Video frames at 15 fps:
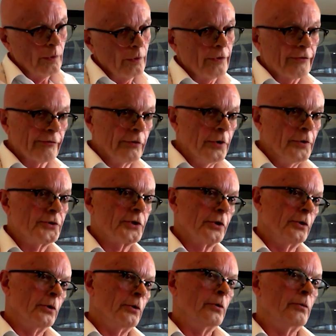through
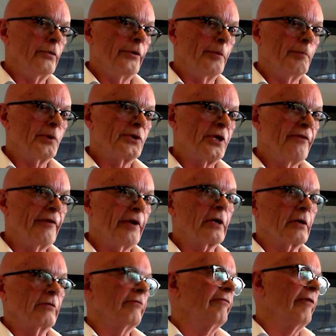to the Pacific
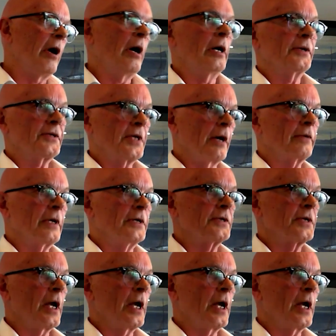via Southeast